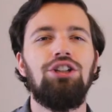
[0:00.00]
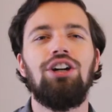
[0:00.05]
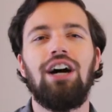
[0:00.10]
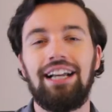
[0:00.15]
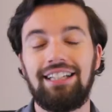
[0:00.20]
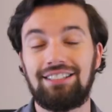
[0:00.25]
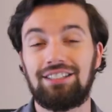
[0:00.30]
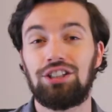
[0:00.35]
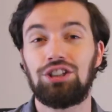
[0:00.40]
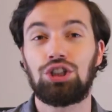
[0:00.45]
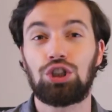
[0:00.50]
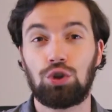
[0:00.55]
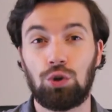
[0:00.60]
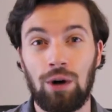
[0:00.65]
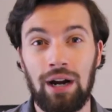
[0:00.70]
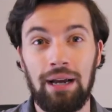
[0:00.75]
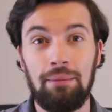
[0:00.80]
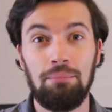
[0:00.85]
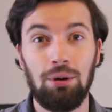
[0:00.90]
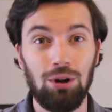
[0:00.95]
who likes to
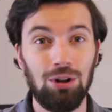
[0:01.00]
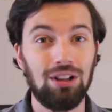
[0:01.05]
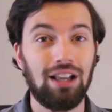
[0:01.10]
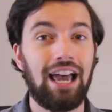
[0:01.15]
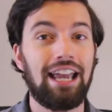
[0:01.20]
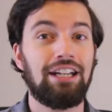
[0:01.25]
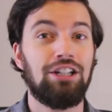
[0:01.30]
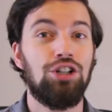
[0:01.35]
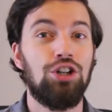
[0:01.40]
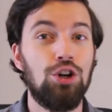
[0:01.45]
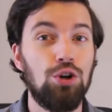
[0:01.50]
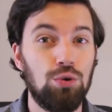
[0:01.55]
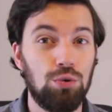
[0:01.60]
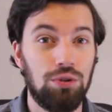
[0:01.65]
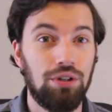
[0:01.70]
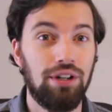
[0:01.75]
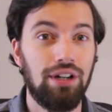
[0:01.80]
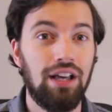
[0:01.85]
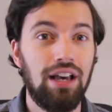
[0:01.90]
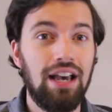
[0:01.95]
scramble like
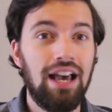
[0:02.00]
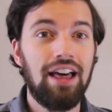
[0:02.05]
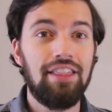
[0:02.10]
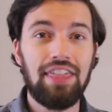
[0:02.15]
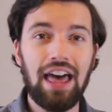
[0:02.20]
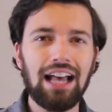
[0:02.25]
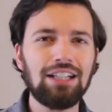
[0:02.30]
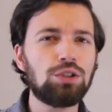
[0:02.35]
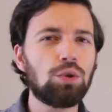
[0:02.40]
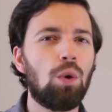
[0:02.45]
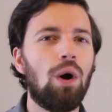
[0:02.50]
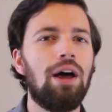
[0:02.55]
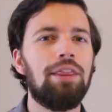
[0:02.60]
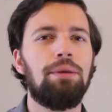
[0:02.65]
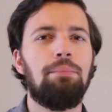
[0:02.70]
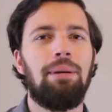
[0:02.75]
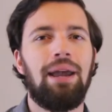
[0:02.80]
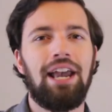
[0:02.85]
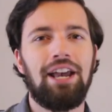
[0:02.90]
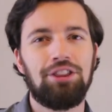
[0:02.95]
Newton. That's why
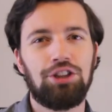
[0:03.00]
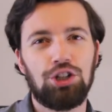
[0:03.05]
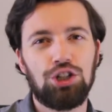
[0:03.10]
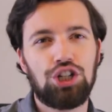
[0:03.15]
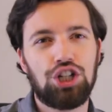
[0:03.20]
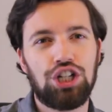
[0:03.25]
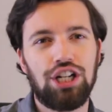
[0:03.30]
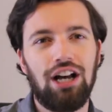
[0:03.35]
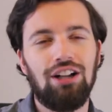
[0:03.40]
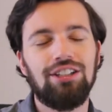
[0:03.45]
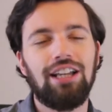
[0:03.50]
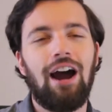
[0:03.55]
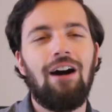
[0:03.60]
the Panthers shelled